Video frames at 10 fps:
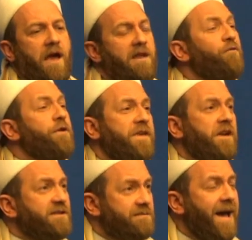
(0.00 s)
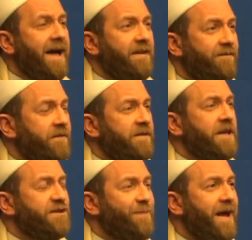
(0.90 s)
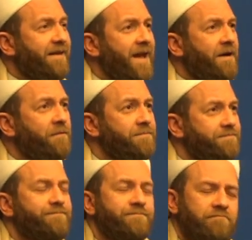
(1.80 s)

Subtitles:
And if we think it's bad, if you think it's bad now,